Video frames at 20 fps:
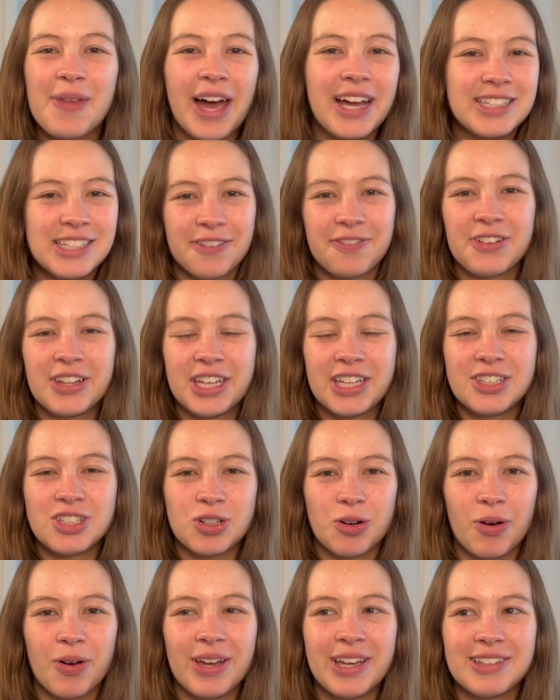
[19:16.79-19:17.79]
I definitely
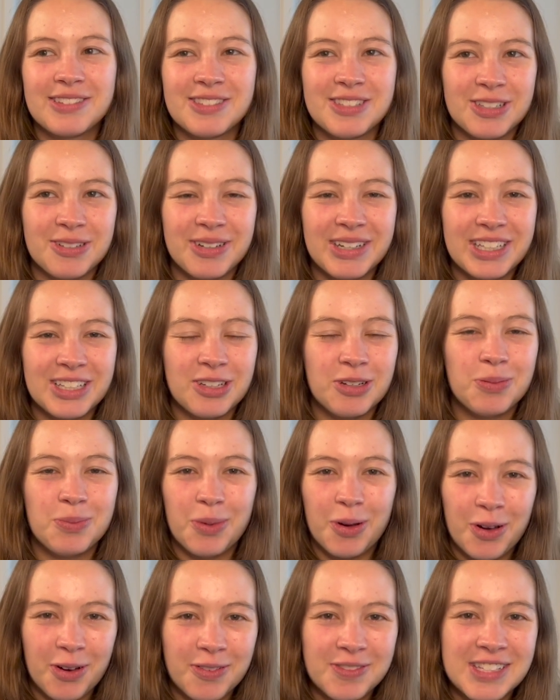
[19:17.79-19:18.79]
enjoy doing new
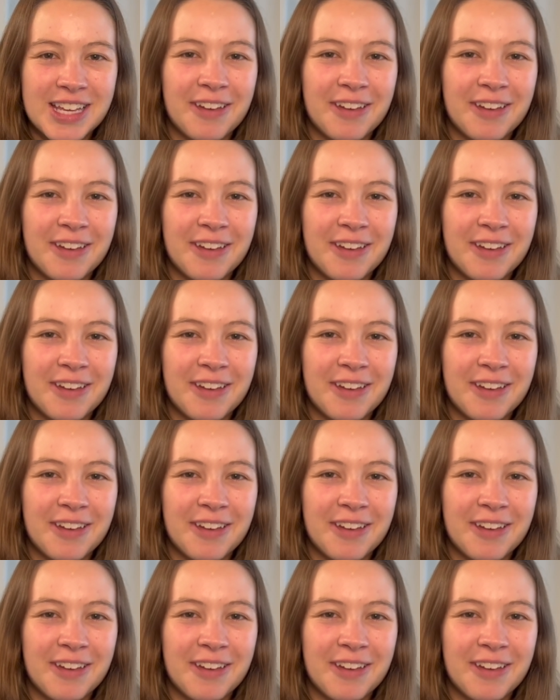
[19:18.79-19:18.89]
moves.